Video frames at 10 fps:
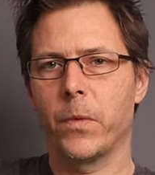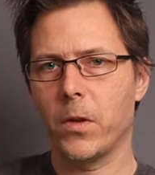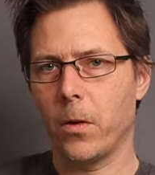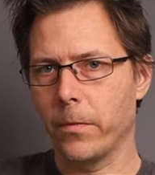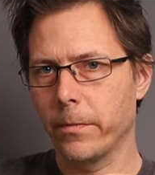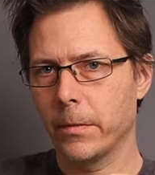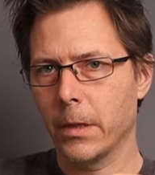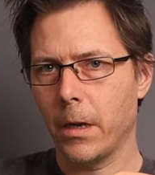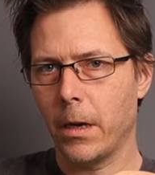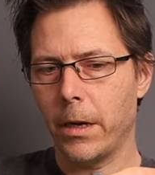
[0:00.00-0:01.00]
So
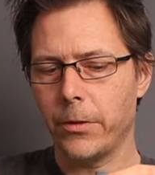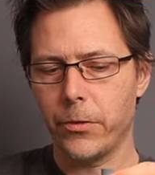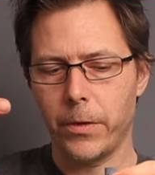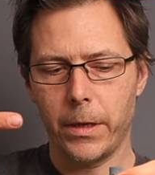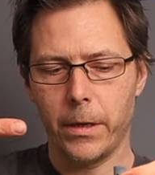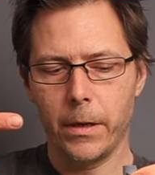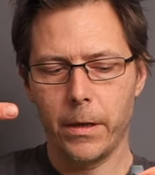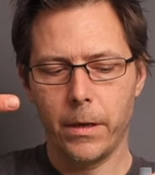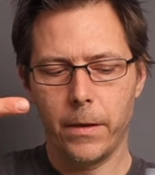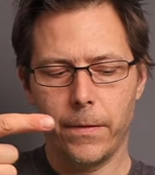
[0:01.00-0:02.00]

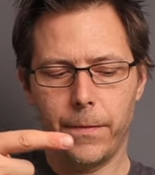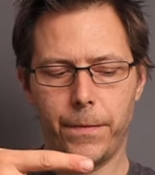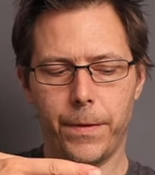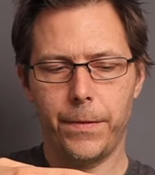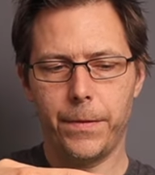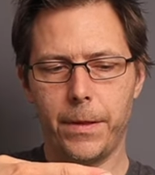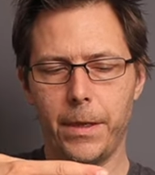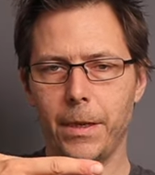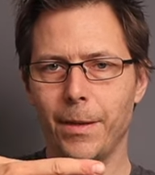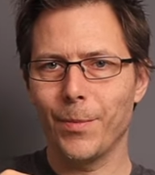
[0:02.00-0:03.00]

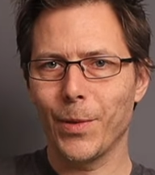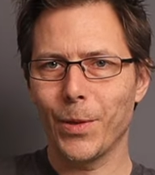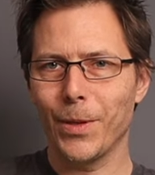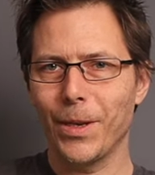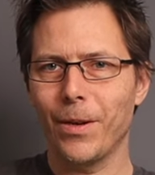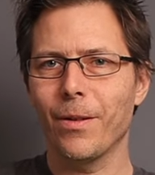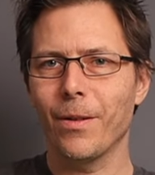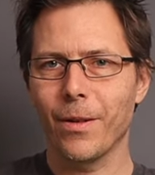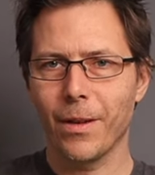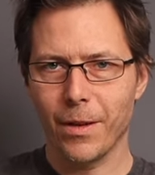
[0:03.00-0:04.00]
150 milliliter
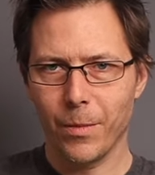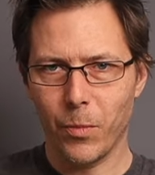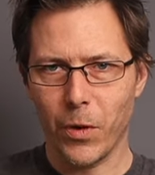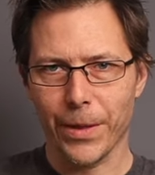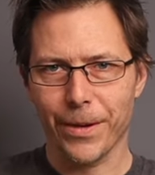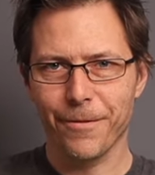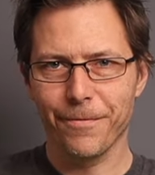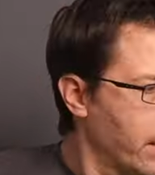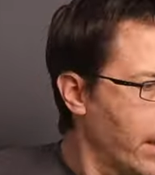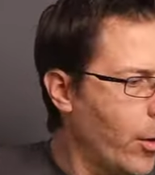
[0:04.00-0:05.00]
boiler.
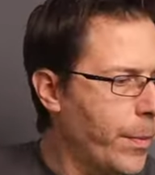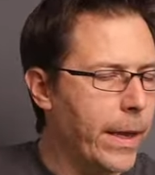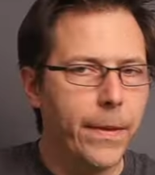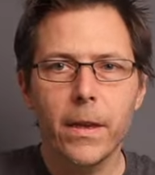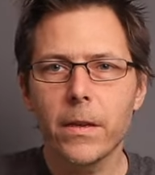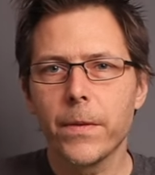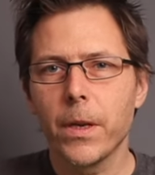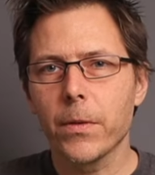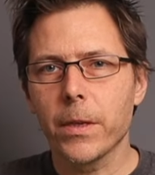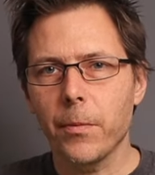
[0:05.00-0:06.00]
I hope that this
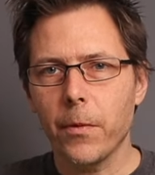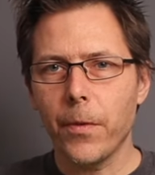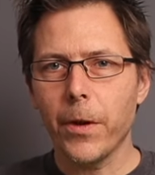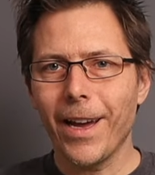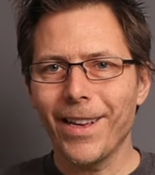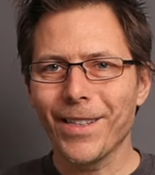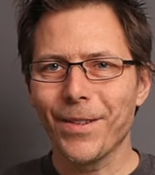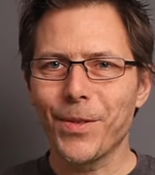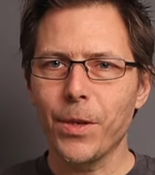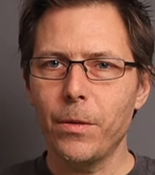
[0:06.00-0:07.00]
video was helpful for you guys, and
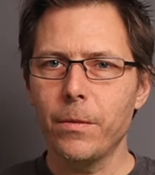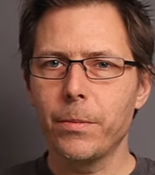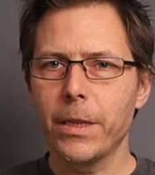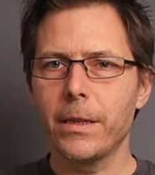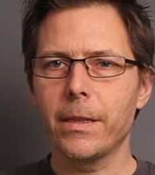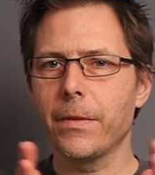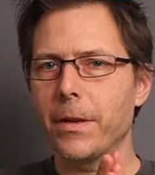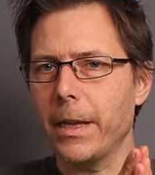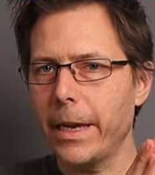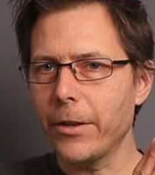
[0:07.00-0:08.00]
if so, please give it
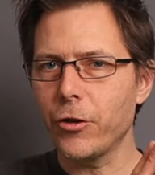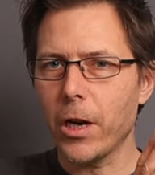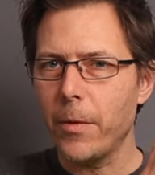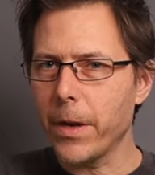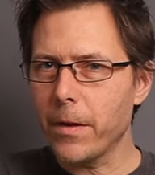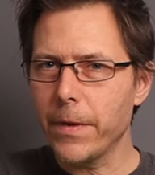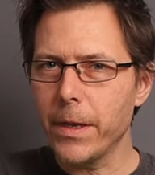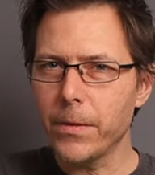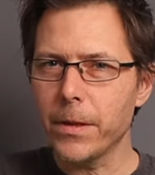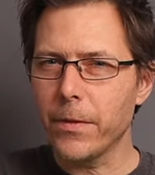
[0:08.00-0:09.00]
a like, check out my other
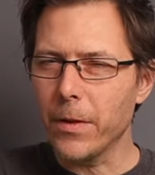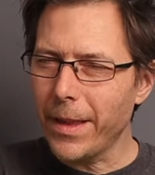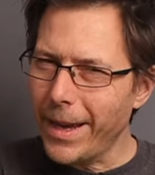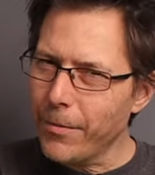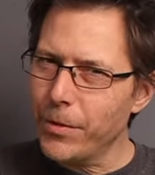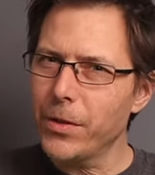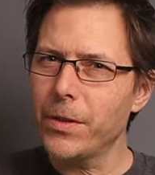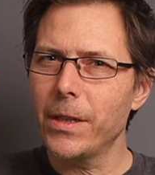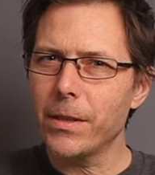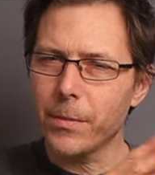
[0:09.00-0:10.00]
videos. If you like what you
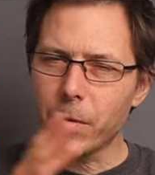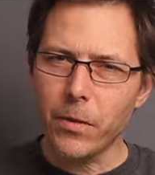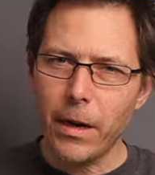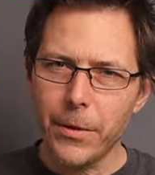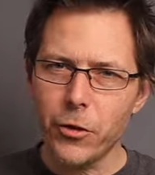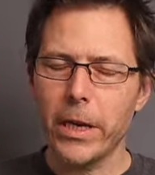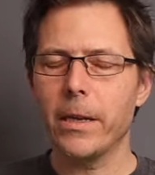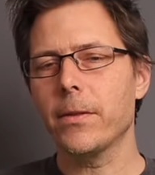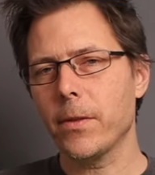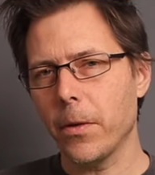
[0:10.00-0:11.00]
see, subscribe to the
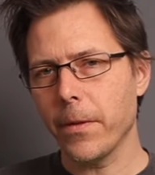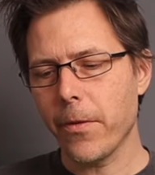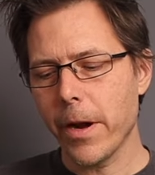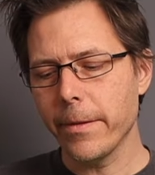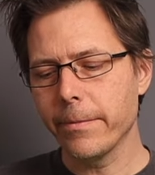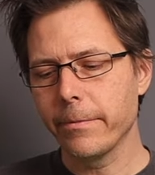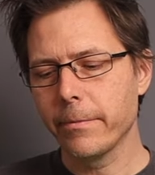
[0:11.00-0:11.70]
channel, it's totally free.